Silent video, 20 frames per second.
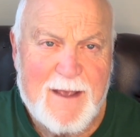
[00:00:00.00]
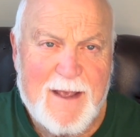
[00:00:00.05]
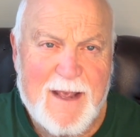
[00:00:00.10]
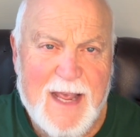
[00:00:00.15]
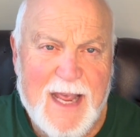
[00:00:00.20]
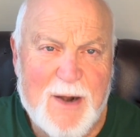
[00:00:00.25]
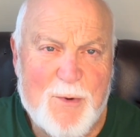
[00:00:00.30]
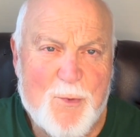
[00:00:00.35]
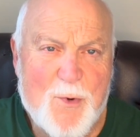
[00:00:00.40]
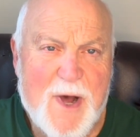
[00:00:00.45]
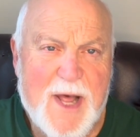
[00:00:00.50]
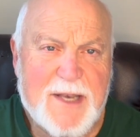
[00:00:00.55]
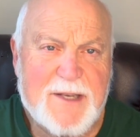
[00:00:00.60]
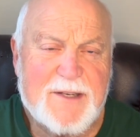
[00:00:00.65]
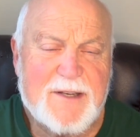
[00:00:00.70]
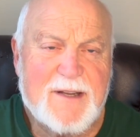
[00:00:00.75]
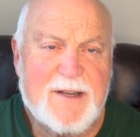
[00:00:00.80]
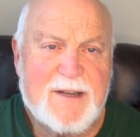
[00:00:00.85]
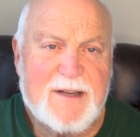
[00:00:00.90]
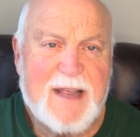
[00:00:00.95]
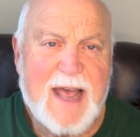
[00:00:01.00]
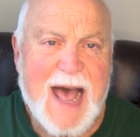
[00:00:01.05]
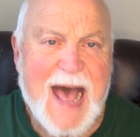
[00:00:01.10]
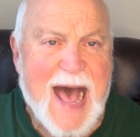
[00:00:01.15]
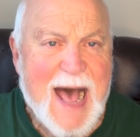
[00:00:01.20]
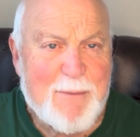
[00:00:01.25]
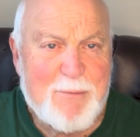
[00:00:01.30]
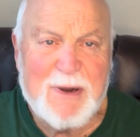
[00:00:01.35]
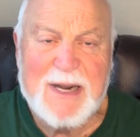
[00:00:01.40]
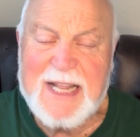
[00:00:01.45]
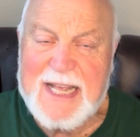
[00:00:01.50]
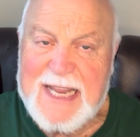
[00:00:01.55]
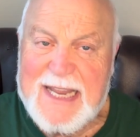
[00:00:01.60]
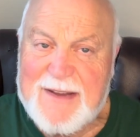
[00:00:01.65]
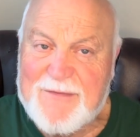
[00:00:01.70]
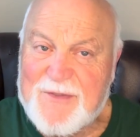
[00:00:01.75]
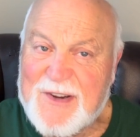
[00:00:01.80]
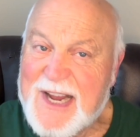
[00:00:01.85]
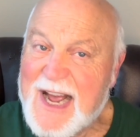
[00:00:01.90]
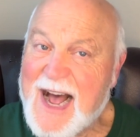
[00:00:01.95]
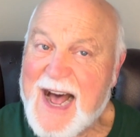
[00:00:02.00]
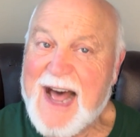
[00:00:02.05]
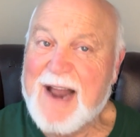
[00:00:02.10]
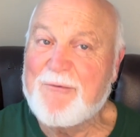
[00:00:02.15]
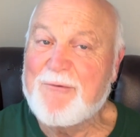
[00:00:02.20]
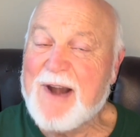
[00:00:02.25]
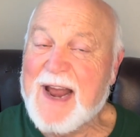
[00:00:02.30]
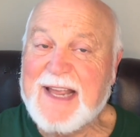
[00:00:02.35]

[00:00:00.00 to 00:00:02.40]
And what I believe God,